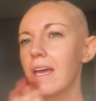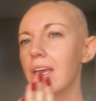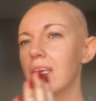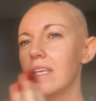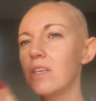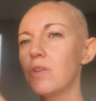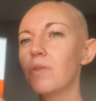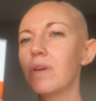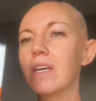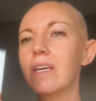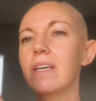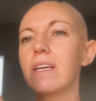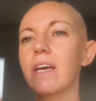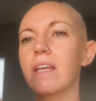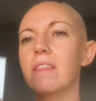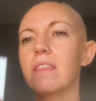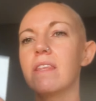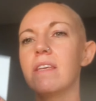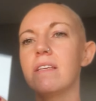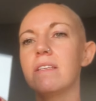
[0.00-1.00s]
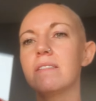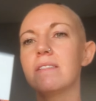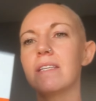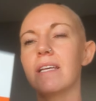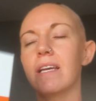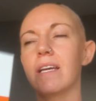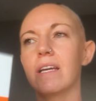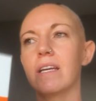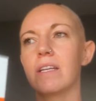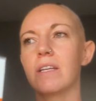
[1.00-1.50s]
You can get these
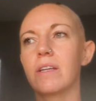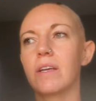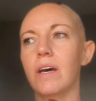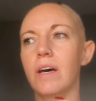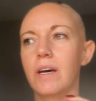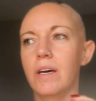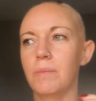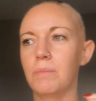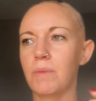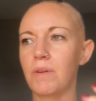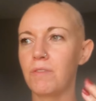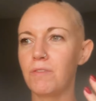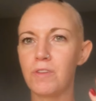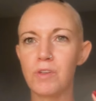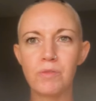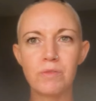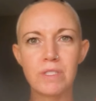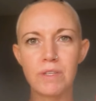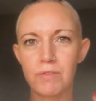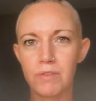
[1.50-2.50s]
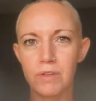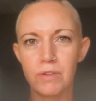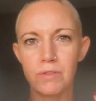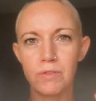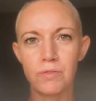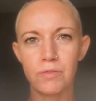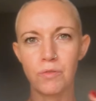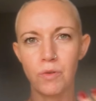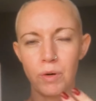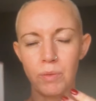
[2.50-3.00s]
in um, a few different
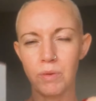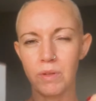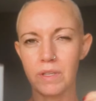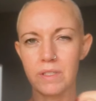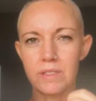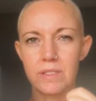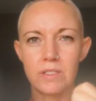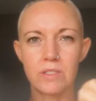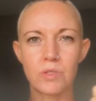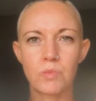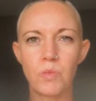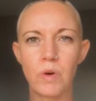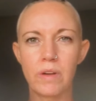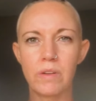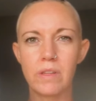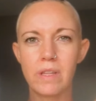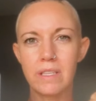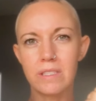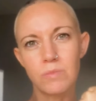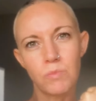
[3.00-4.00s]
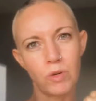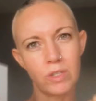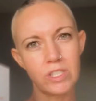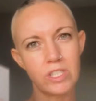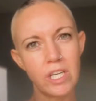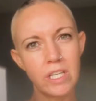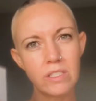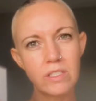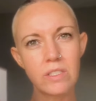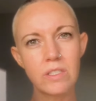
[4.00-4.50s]
formulas. There's one that's more
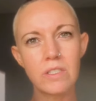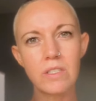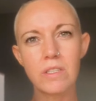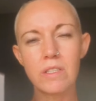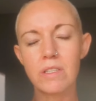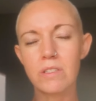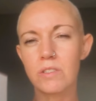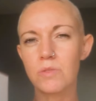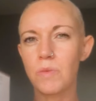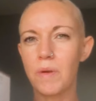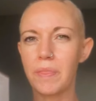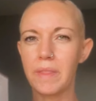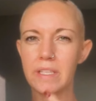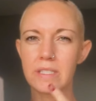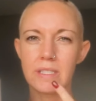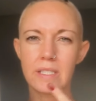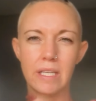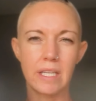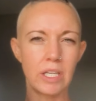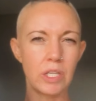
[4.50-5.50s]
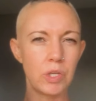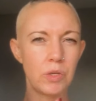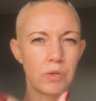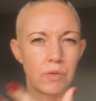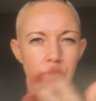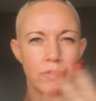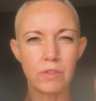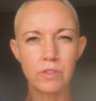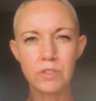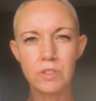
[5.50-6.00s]
gentle. There's one that's like a
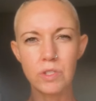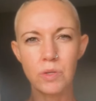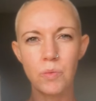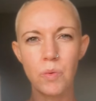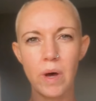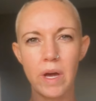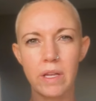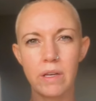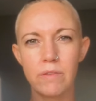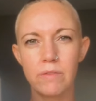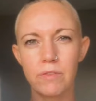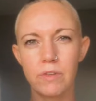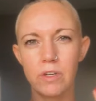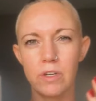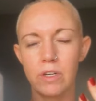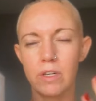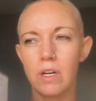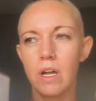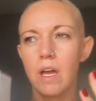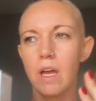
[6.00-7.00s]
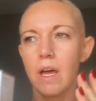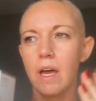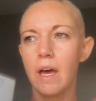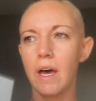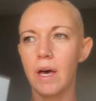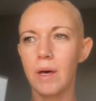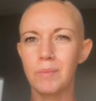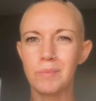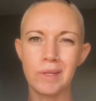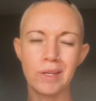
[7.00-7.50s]
universal one for
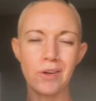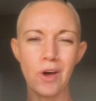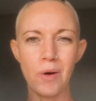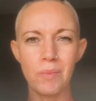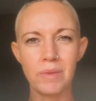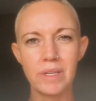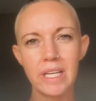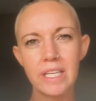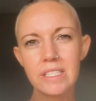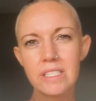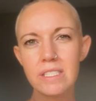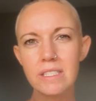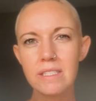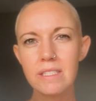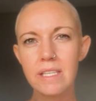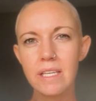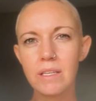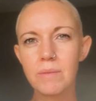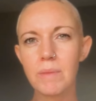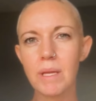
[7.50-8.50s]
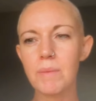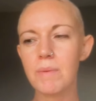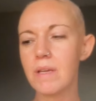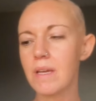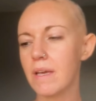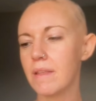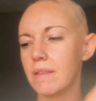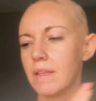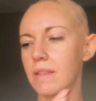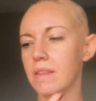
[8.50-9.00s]
um, like combination skin maybe.
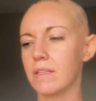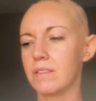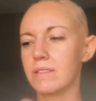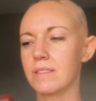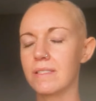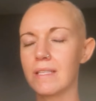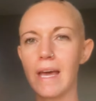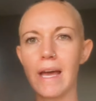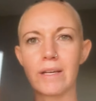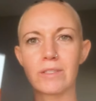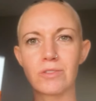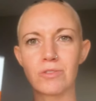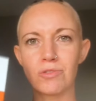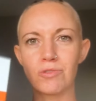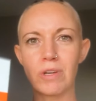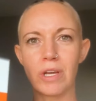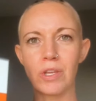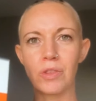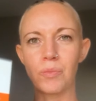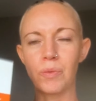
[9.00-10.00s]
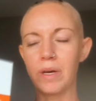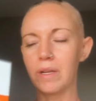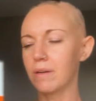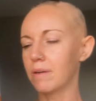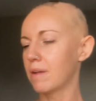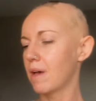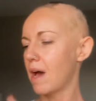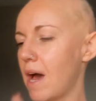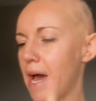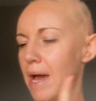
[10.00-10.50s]
And then there's the extra strength one.
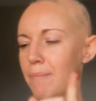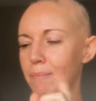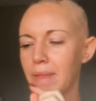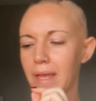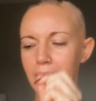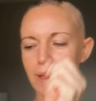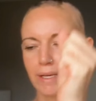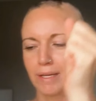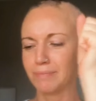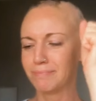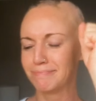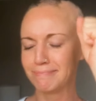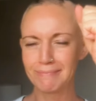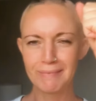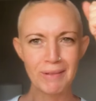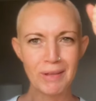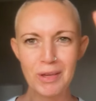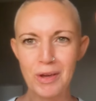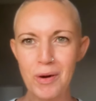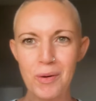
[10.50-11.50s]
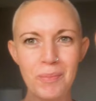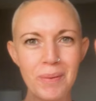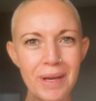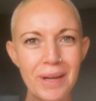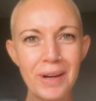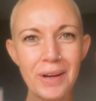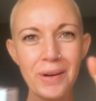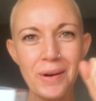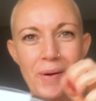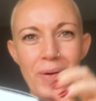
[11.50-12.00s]
I'm like, go
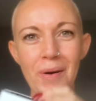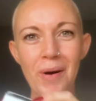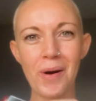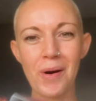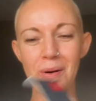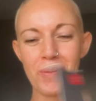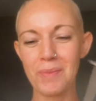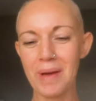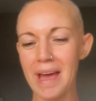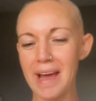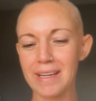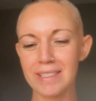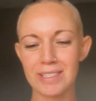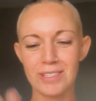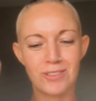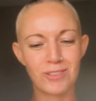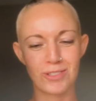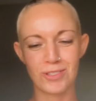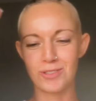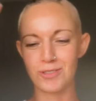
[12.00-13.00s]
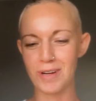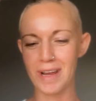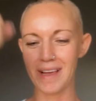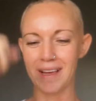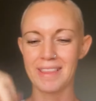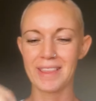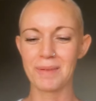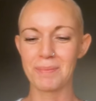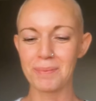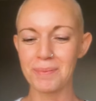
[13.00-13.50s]
big or go home. Extra
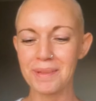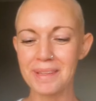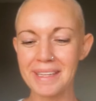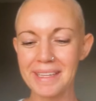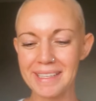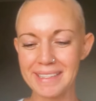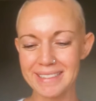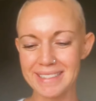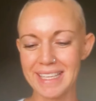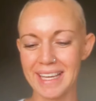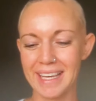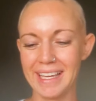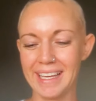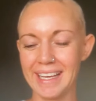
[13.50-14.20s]
strength, please.